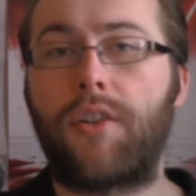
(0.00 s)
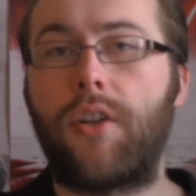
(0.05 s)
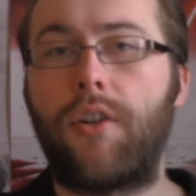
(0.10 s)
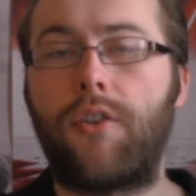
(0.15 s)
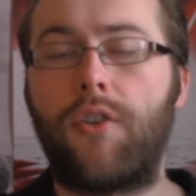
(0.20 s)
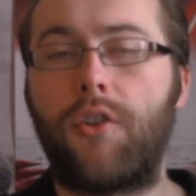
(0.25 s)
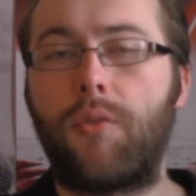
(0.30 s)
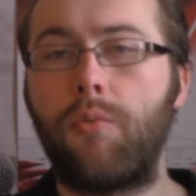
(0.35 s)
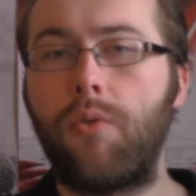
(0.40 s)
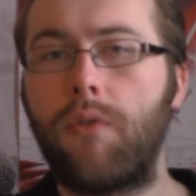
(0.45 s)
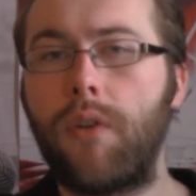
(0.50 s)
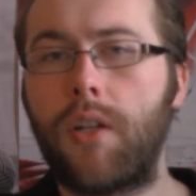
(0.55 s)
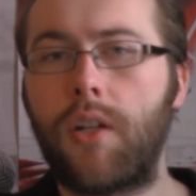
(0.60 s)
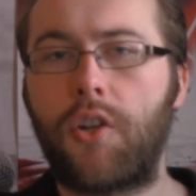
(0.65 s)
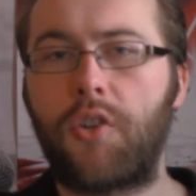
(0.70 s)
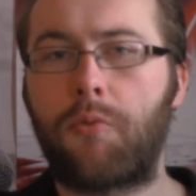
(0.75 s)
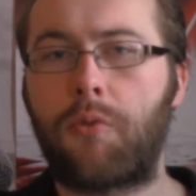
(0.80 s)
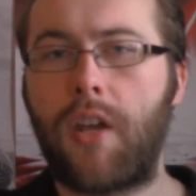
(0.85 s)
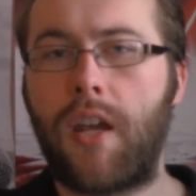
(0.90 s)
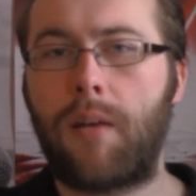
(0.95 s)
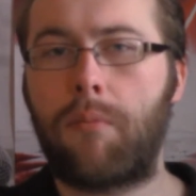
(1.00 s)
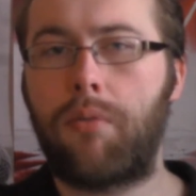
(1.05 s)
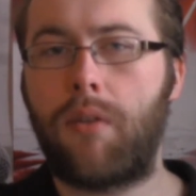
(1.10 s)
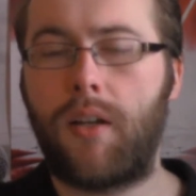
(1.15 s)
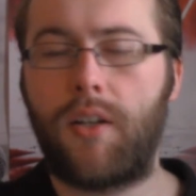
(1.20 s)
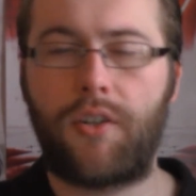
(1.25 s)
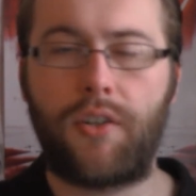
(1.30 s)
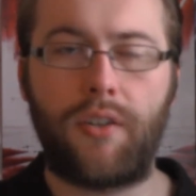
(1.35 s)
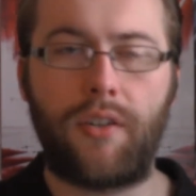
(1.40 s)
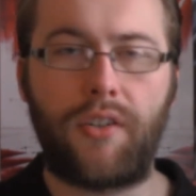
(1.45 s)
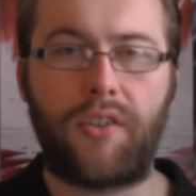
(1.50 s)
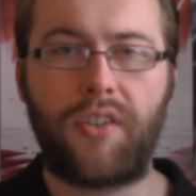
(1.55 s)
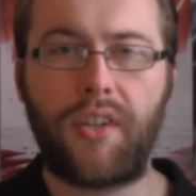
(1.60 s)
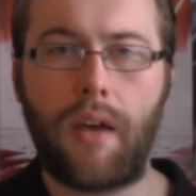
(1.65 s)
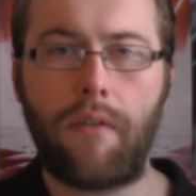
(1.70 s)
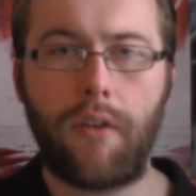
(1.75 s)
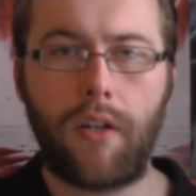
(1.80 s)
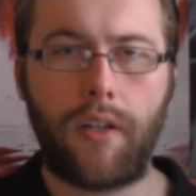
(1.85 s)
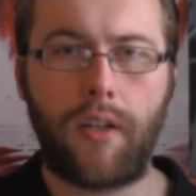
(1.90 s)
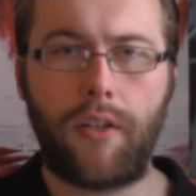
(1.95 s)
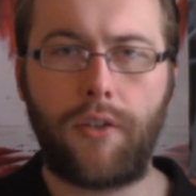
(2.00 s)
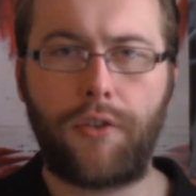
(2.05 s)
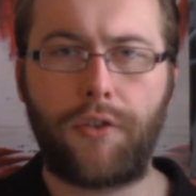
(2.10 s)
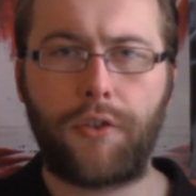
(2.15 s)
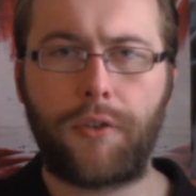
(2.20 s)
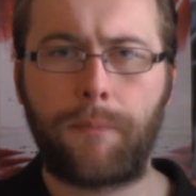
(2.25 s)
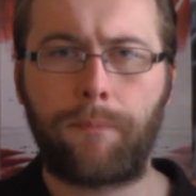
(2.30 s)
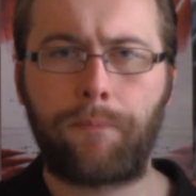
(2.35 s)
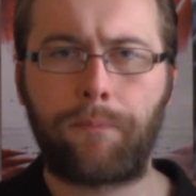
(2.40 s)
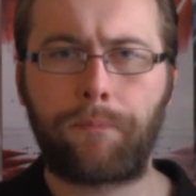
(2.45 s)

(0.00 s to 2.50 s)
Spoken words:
Because this movie does take place in the 70s.